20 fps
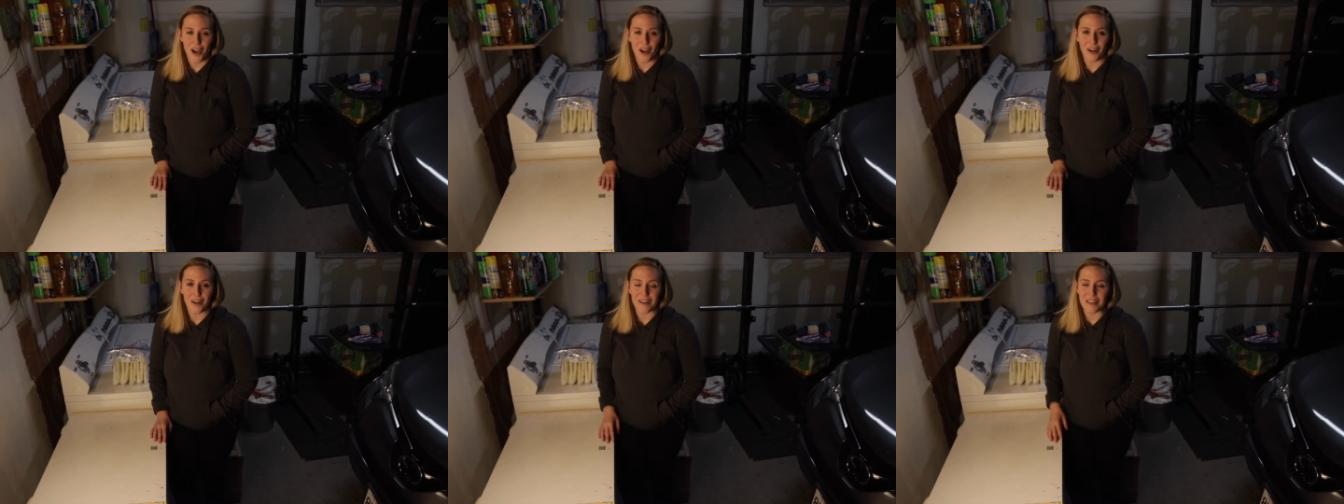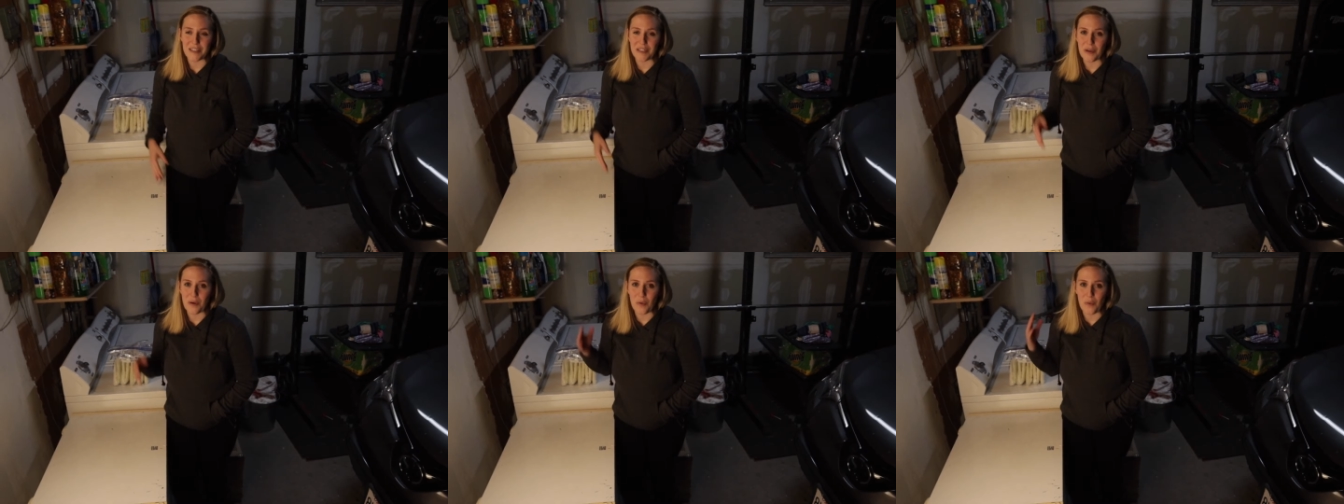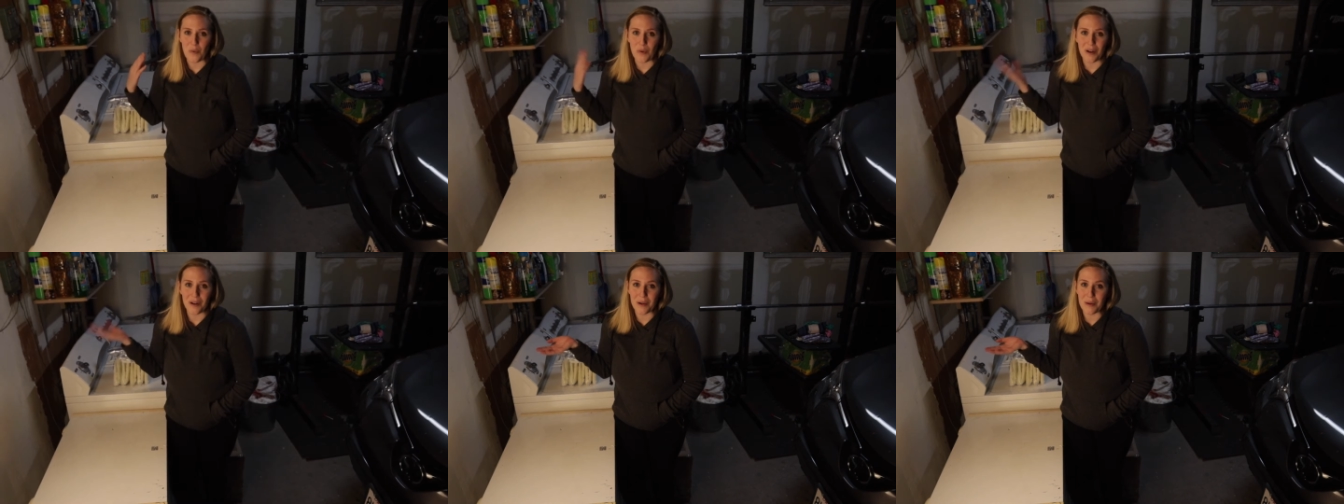All right, so
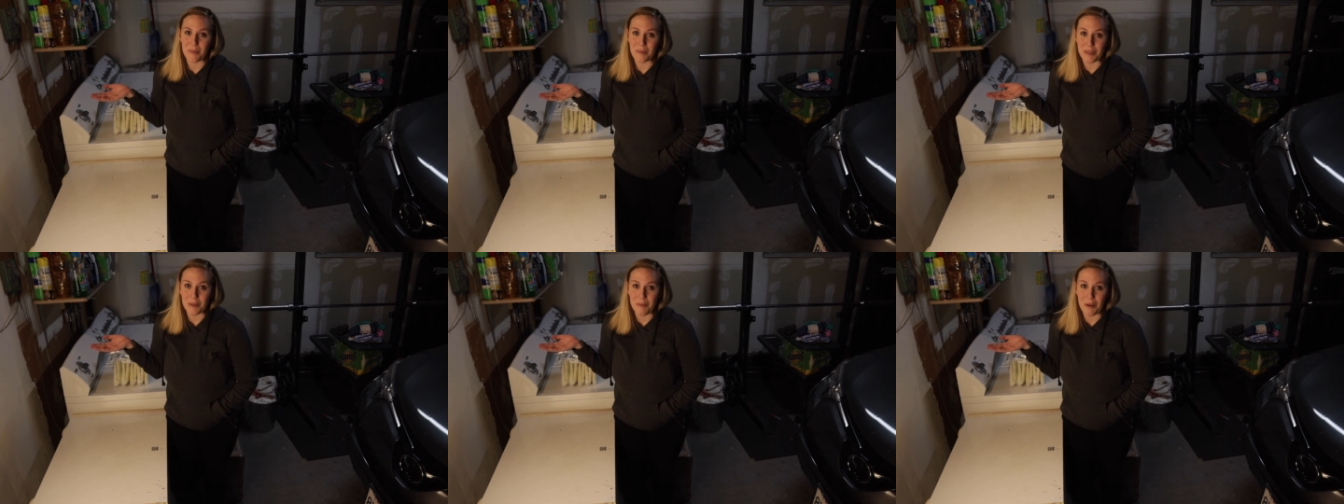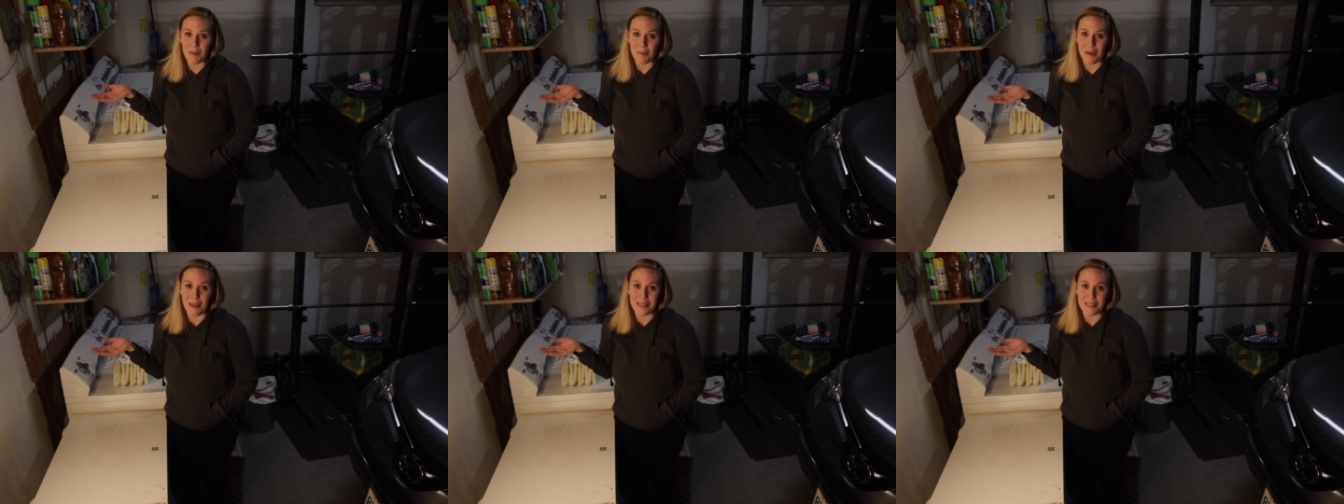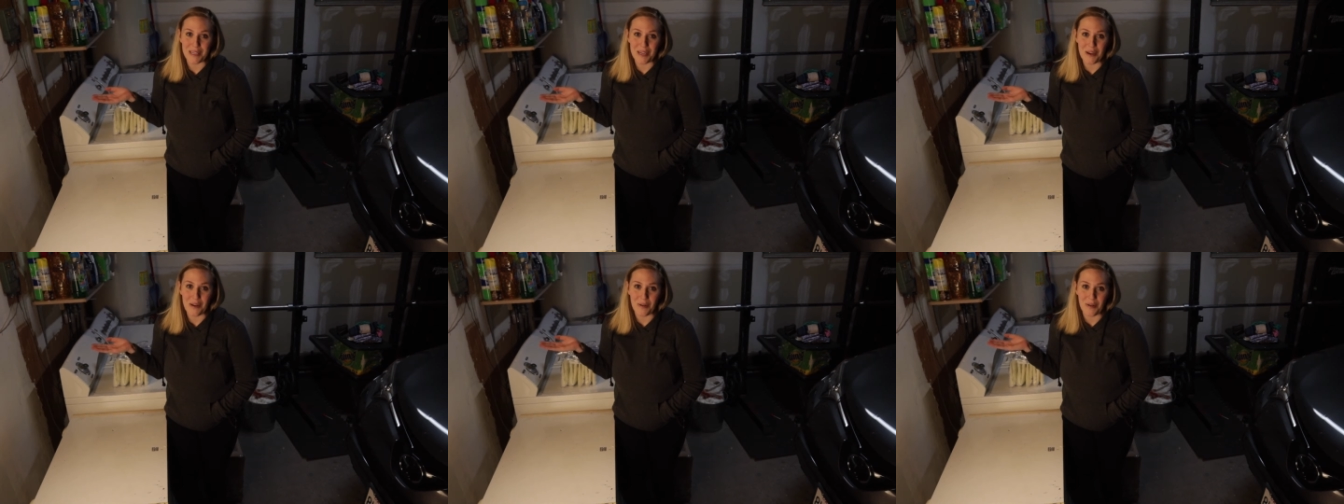welcome to my
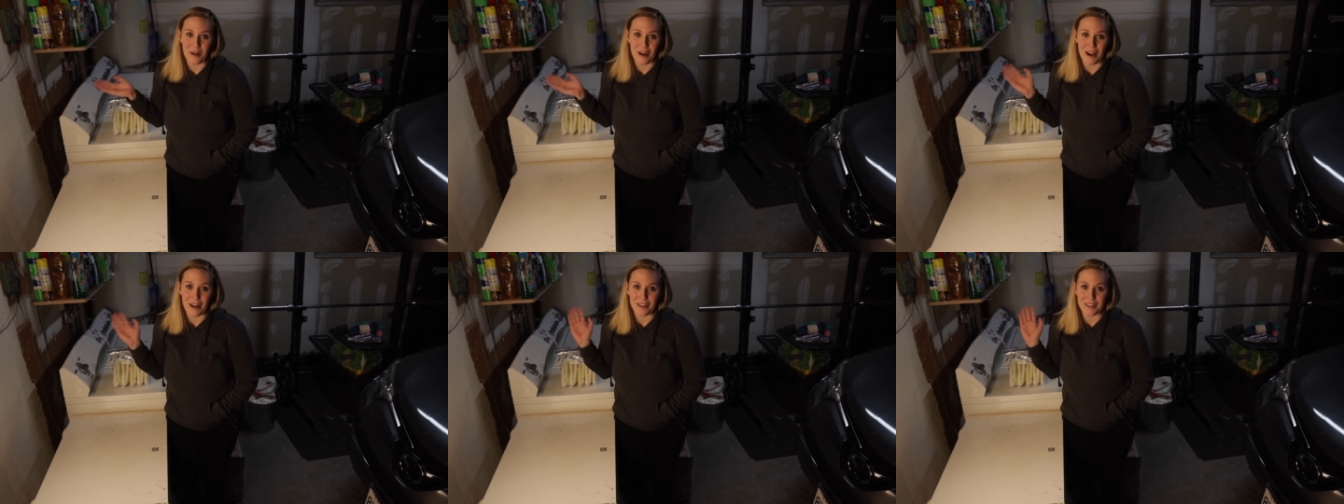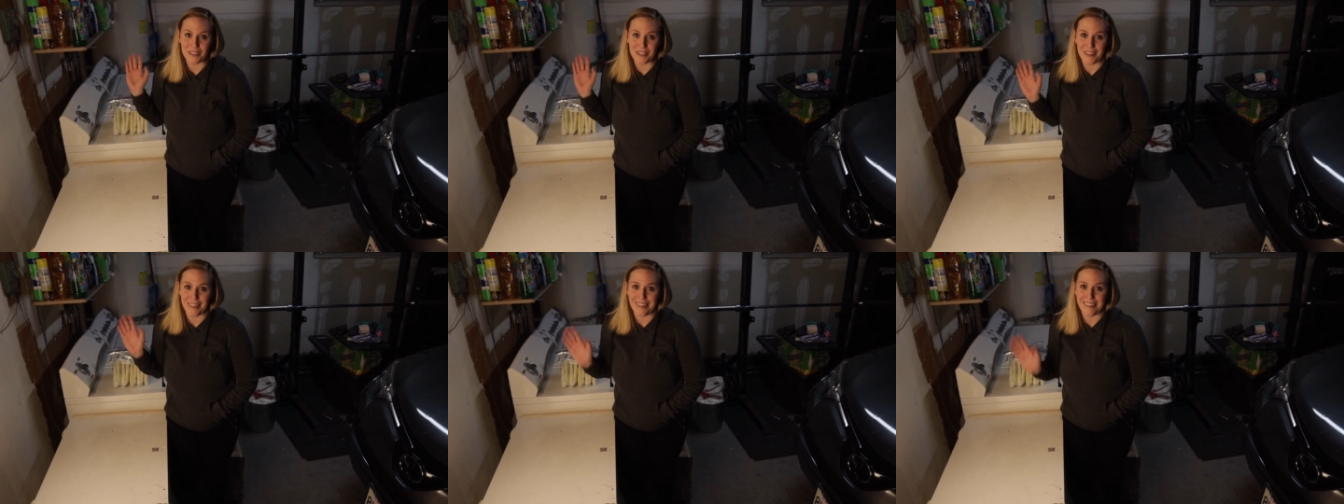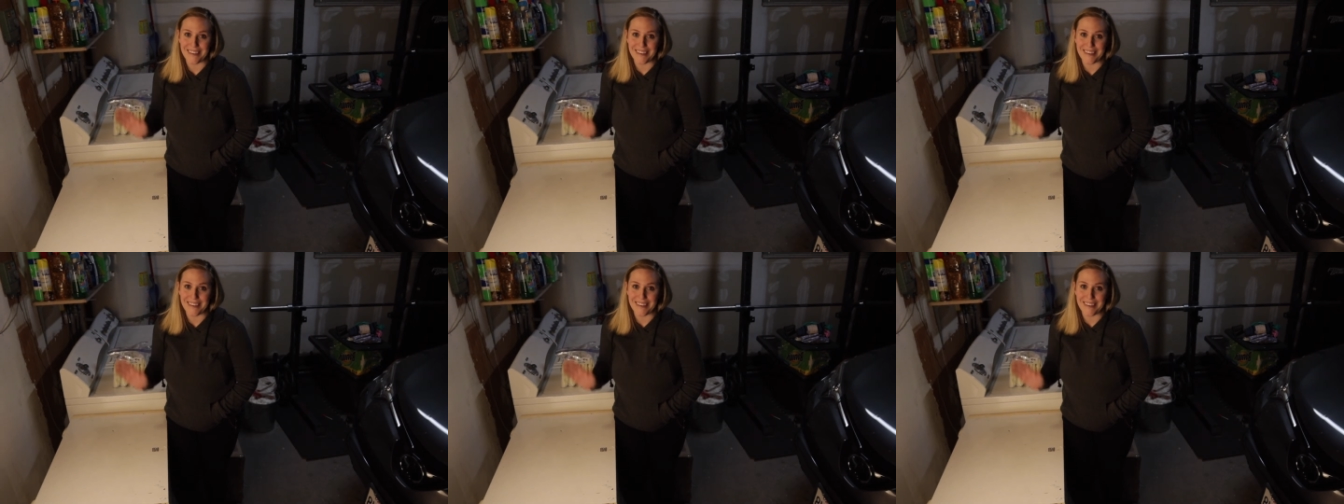messy garage.